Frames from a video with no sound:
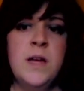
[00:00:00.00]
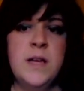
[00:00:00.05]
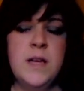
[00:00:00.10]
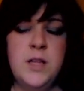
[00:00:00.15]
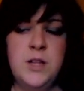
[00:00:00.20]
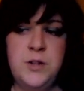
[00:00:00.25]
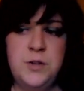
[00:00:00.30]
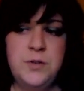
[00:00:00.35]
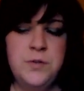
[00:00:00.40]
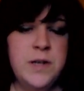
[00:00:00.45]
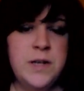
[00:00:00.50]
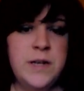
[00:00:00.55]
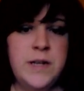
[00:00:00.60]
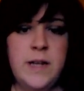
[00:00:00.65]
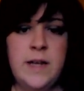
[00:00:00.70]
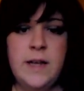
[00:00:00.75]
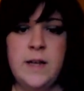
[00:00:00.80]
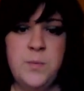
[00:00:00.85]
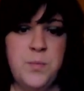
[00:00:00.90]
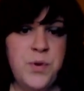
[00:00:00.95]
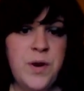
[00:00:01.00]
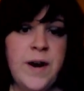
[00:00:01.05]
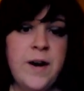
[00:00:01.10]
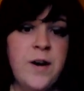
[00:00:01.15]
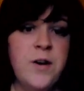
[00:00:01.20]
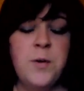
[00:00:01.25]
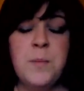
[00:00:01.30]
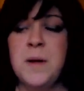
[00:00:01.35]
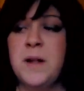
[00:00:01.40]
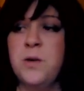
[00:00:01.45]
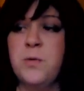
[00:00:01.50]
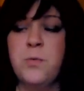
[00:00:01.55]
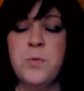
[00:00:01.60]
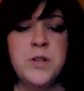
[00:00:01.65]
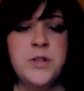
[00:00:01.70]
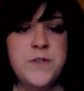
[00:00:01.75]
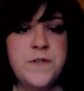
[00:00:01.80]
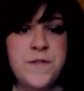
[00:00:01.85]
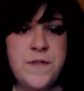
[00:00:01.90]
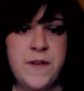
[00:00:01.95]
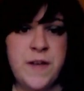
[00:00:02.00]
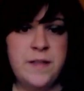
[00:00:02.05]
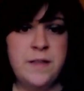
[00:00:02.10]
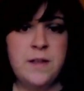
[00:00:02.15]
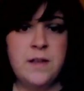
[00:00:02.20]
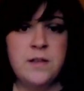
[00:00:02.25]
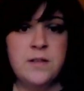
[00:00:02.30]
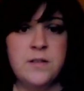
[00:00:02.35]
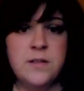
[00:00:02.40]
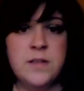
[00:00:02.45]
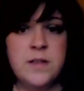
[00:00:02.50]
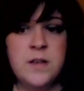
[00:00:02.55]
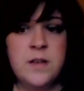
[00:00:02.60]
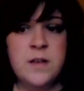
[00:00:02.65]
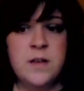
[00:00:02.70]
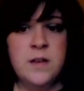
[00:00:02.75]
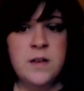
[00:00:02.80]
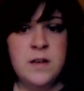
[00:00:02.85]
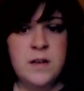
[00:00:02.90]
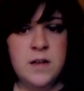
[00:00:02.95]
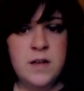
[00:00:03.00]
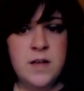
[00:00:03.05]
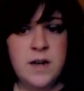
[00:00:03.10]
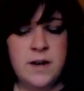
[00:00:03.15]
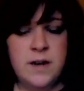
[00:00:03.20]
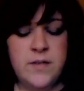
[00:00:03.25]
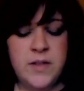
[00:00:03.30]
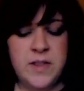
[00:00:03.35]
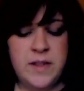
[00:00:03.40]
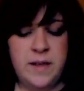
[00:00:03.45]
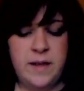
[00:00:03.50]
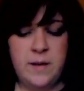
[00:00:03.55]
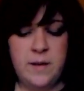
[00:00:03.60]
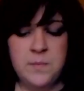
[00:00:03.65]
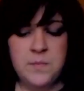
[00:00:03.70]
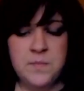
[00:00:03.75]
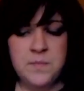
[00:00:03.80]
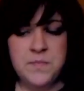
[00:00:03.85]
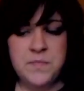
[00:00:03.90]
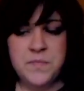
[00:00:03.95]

in unity and prayer, no matter what your faith is and everything.